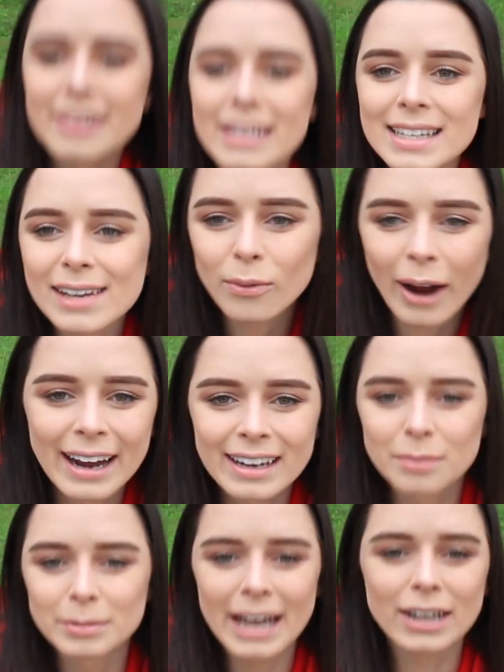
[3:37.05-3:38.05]
in this like
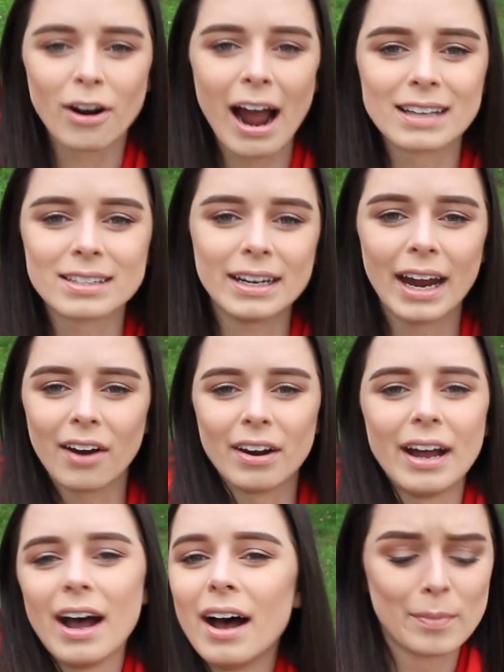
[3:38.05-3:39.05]
random like grassy
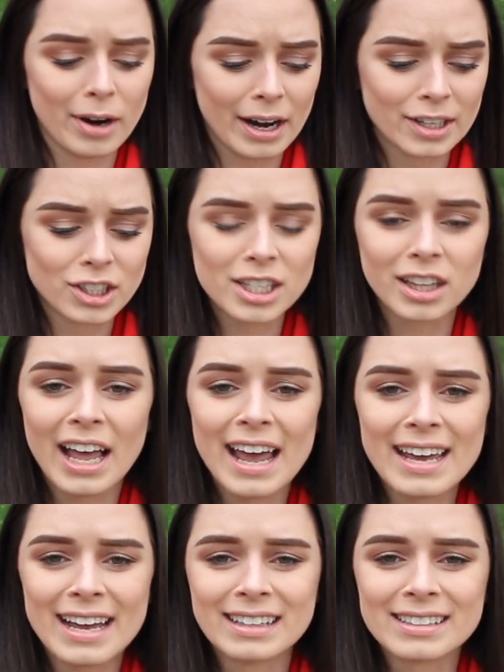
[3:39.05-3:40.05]
area, and we're gonna just
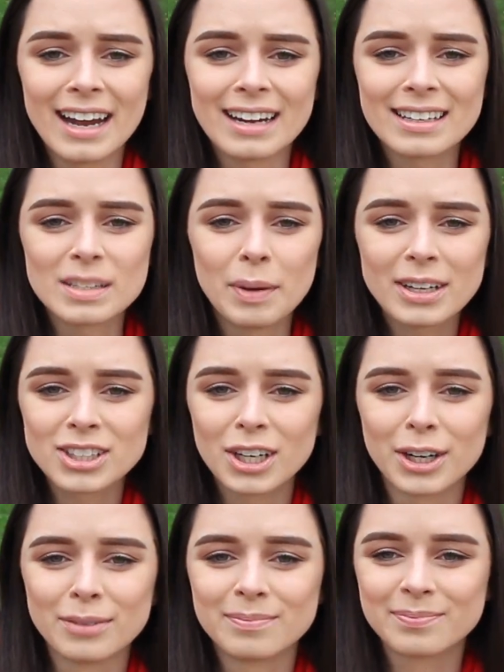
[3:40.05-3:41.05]
lay and take this
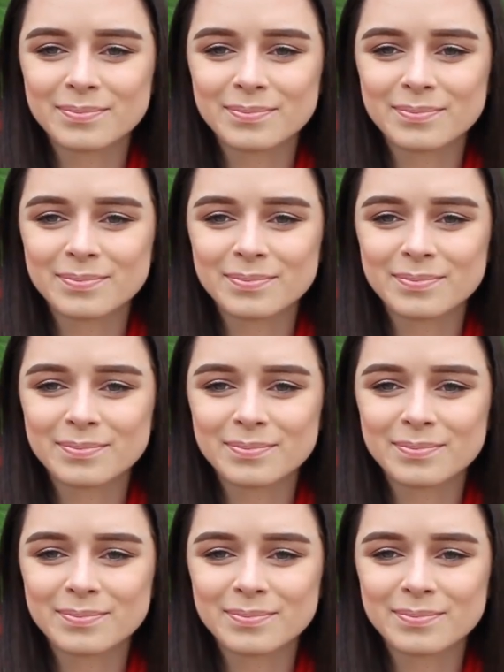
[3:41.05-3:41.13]
picture.